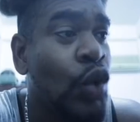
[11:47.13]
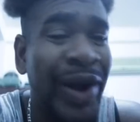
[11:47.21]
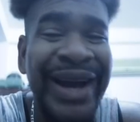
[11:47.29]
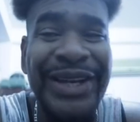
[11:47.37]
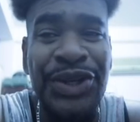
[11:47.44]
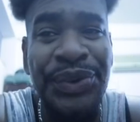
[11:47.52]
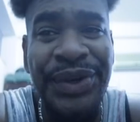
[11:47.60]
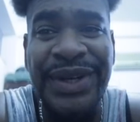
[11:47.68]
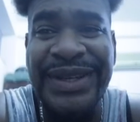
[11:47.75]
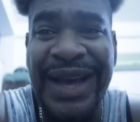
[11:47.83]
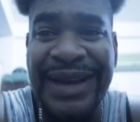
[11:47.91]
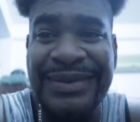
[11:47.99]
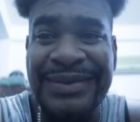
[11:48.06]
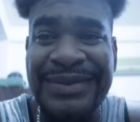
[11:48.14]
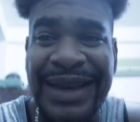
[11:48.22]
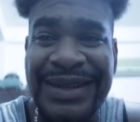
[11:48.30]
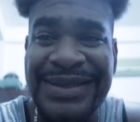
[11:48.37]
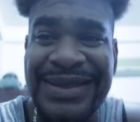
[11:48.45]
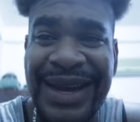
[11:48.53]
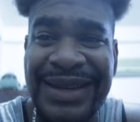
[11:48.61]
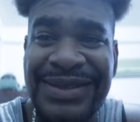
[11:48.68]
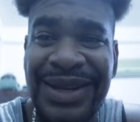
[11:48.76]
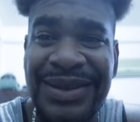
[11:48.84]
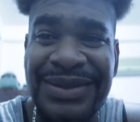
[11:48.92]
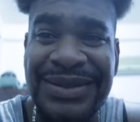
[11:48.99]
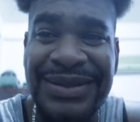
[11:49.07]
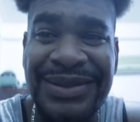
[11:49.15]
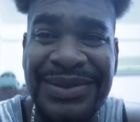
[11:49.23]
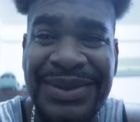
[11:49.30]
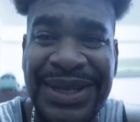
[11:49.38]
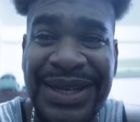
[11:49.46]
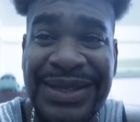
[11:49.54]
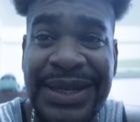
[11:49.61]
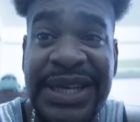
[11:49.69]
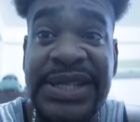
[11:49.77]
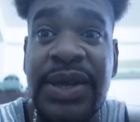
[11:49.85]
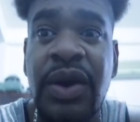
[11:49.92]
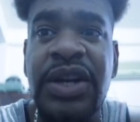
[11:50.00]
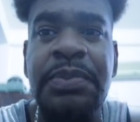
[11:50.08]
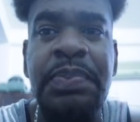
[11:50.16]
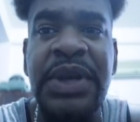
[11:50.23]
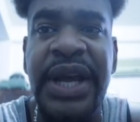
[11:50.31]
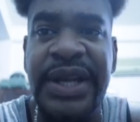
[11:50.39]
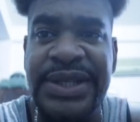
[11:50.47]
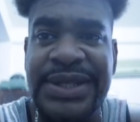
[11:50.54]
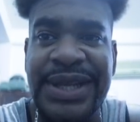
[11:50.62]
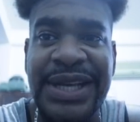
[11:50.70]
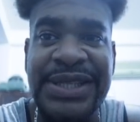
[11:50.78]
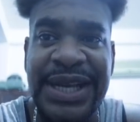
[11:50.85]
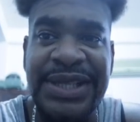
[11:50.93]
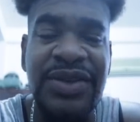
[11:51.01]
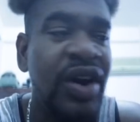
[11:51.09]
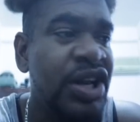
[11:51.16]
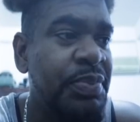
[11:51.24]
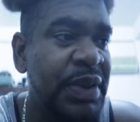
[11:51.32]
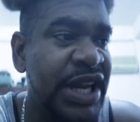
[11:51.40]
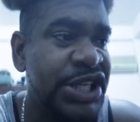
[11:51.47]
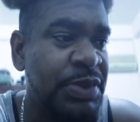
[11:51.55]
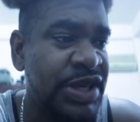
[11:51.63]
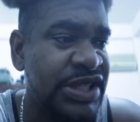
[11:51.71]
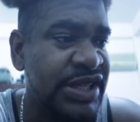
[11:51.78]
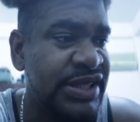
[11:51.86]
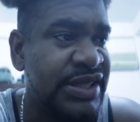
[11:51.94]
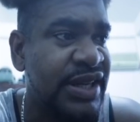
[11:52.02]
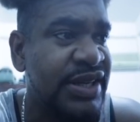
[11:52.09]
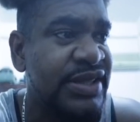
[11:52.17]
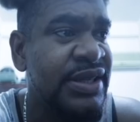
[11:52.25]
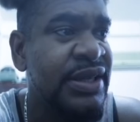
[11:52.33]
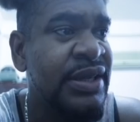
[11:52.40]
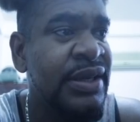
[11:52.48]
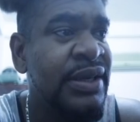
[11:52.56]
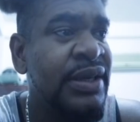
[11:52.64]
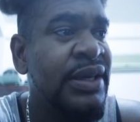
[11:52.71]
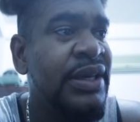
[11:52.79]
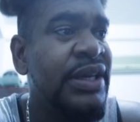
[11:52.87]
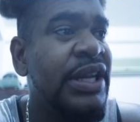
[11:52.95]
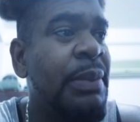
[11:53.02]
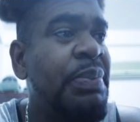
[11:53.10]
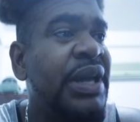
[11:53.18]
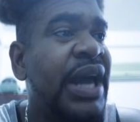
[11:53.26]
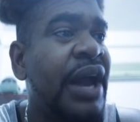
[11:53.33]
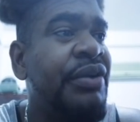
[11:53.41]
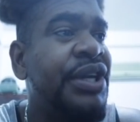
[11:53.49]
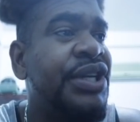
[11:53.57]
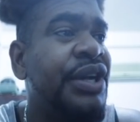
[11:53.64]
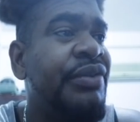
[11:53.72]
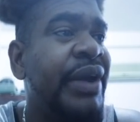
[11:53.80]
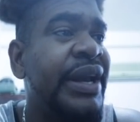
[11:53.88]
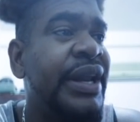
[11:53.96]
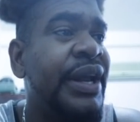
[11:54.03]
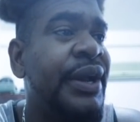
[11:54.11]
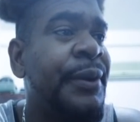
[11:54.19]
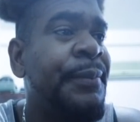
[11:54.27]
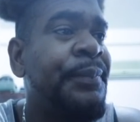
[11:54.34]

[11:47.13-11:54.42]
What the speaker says: And you heard that. That is not. Let's call it pellets. Let's call it pellets, brothers and sisters, in the PICARD region, right there.